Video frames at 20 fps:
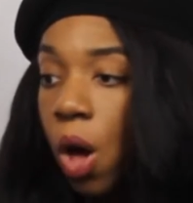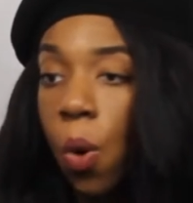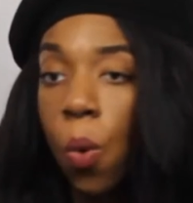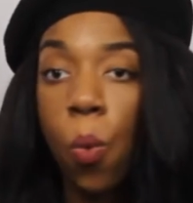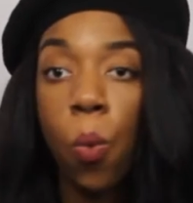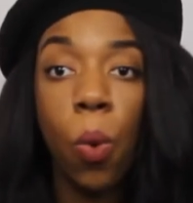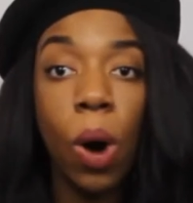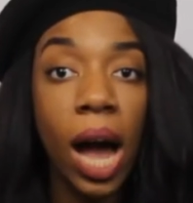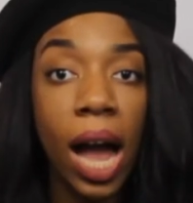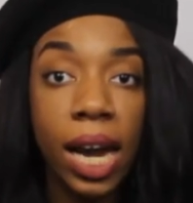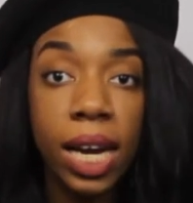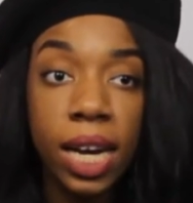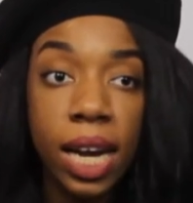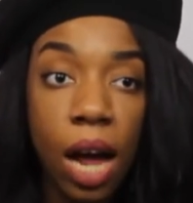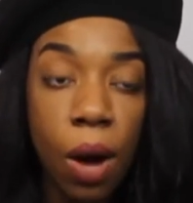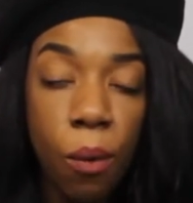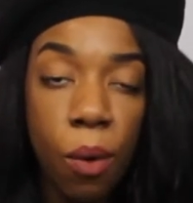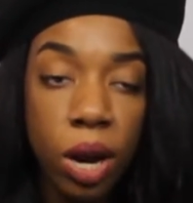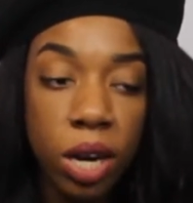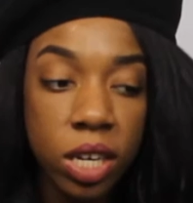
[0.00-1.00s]
Why did I
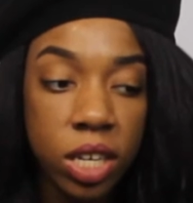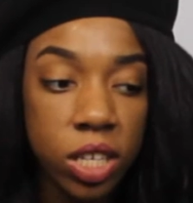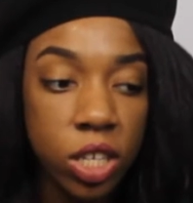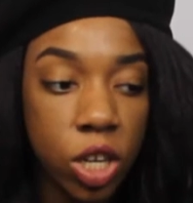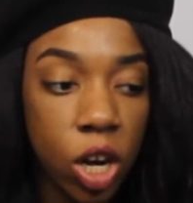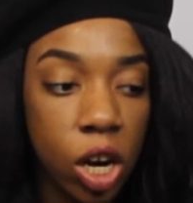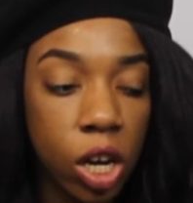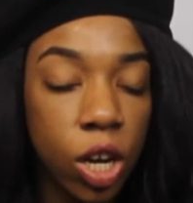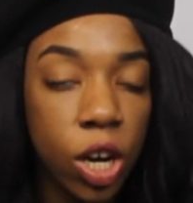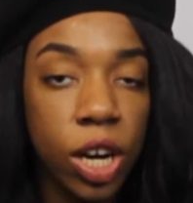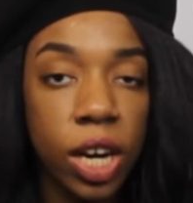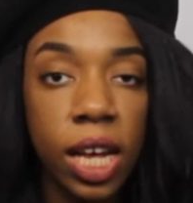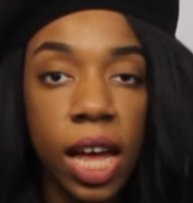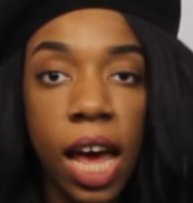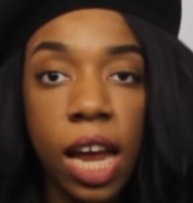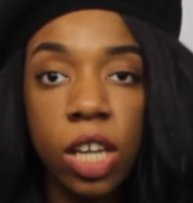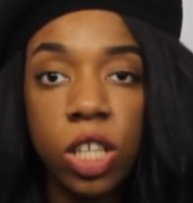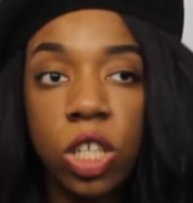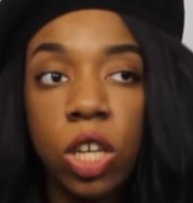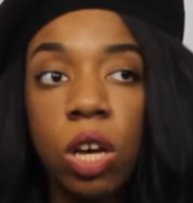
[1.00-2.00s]
wanted to start learning
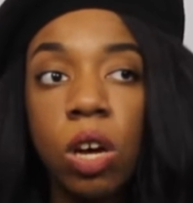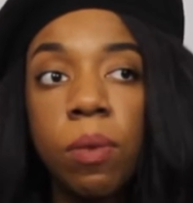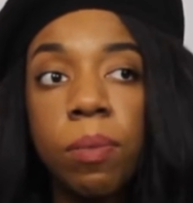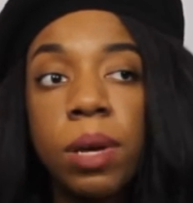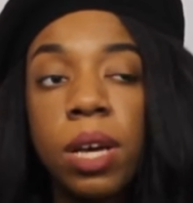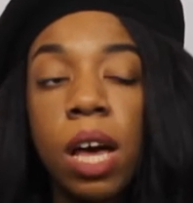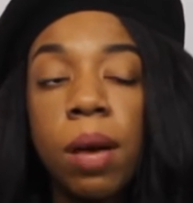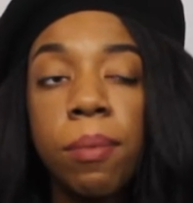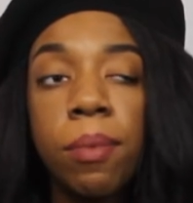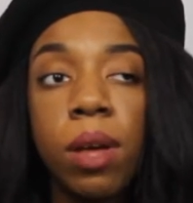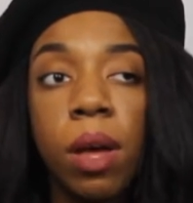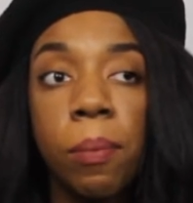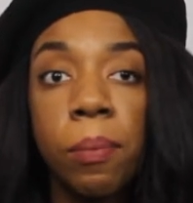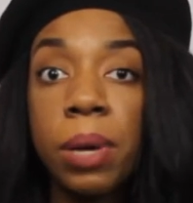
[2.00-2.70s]
how to sew and becoming?